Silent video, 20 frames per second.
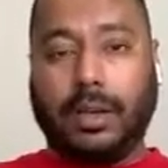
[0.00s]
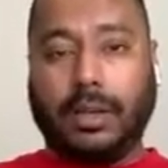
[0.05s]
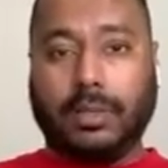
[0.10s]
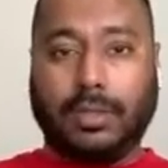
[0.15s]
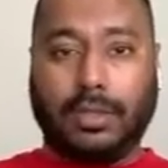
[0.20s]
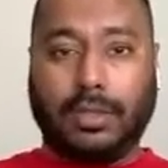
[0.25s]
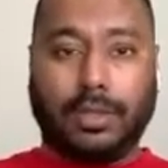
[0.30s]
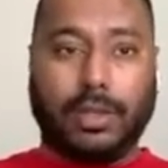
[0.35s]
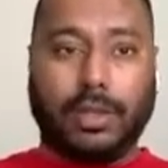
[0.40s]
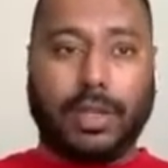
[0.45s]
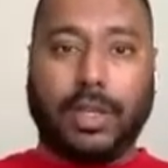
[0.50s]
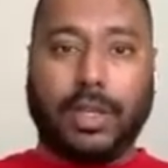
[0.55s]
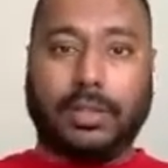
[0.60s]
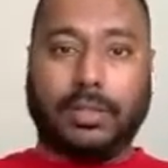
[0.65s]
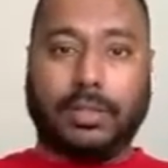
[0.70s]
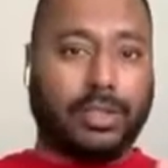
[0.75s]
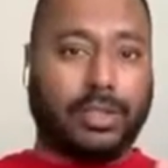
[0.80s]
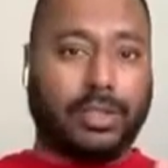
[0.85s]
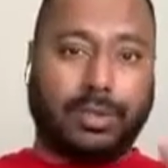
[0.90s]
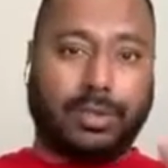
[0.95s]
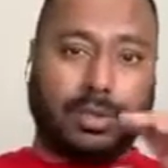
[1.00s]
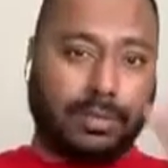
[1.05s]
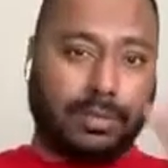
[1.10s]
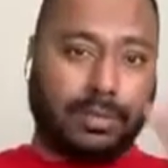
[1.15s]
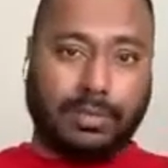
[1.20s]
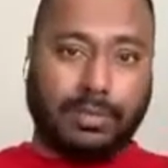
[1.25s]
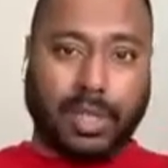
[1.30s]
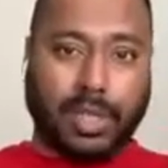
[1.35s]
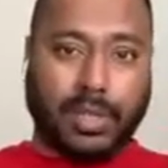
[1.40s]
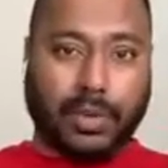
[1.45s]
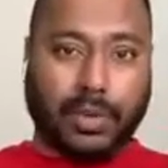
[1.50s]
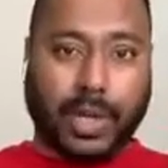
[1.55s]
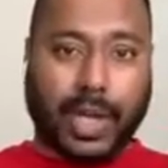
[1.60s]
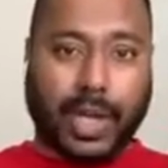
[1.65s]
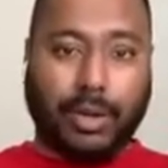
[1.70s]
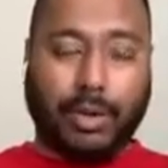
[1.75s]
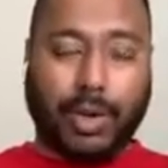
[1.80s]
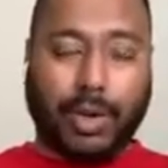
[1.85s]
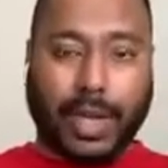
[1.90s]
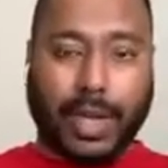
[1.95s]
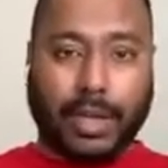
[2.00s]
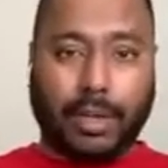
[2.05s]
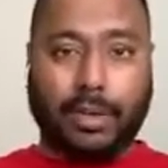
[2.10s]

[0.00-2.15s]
So you can just search for Can You Hack It on